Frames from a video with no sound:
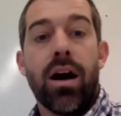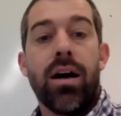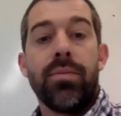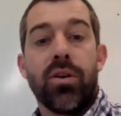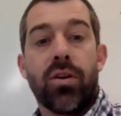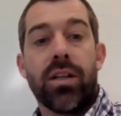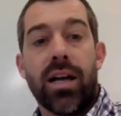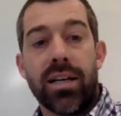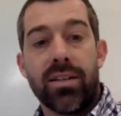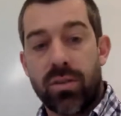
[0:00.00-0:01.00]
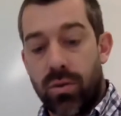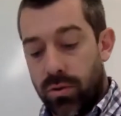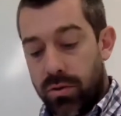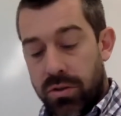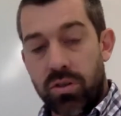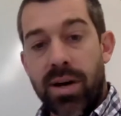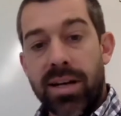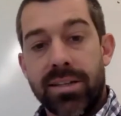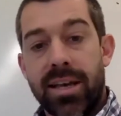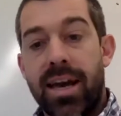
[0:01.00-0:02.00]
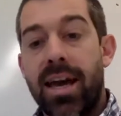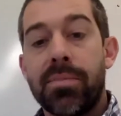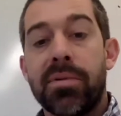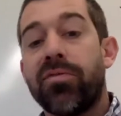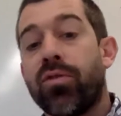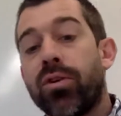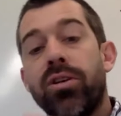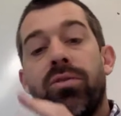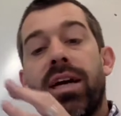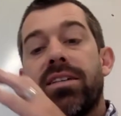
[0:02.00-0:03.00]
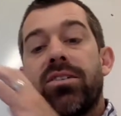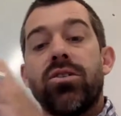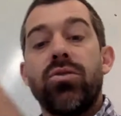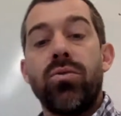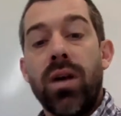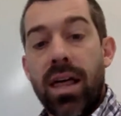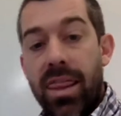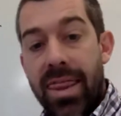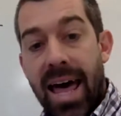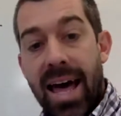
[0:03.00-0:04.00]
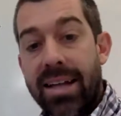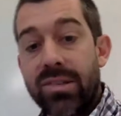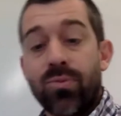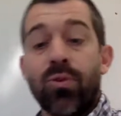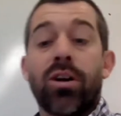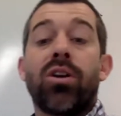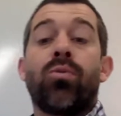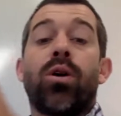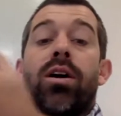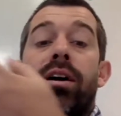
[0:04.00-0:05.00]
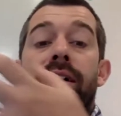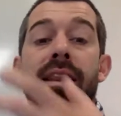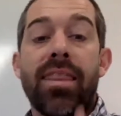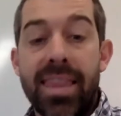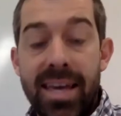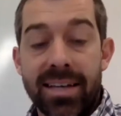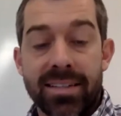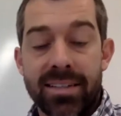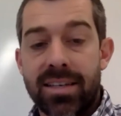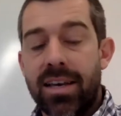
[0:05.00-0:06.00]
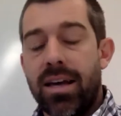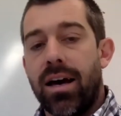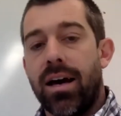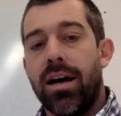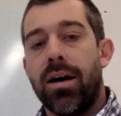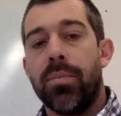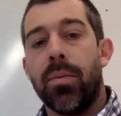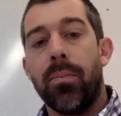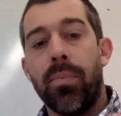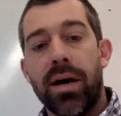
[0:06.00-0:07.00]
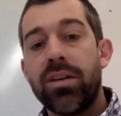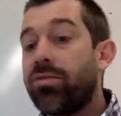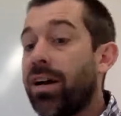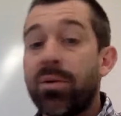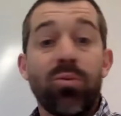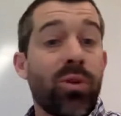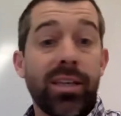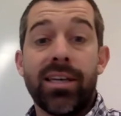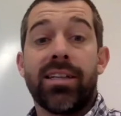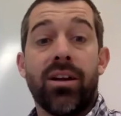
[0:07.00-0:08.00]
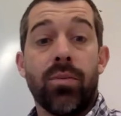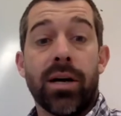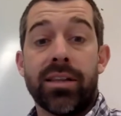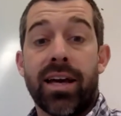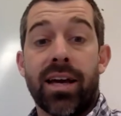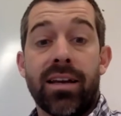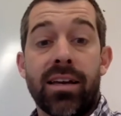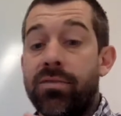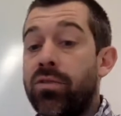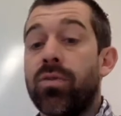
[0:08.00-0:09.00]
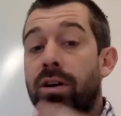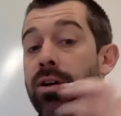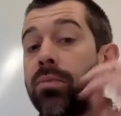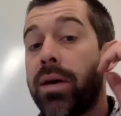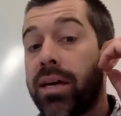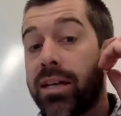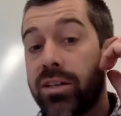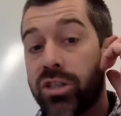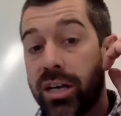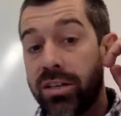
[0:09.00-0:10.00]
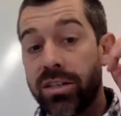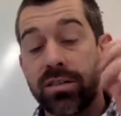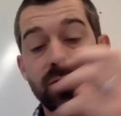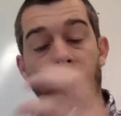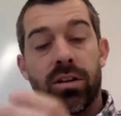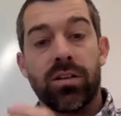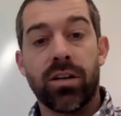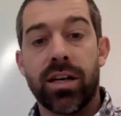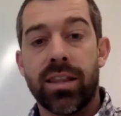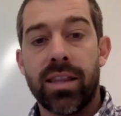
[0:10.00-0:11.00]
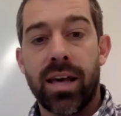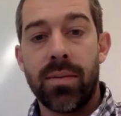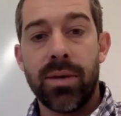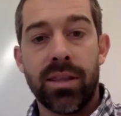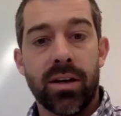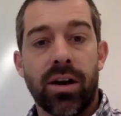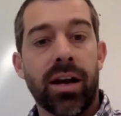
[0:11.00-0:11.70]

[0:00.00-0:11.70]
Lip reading: your client's goals. You might say, hey, before you get to that, we're going to work on this. But you got to be really clear about that. If you are going to make any changes, if you're going to look at them and their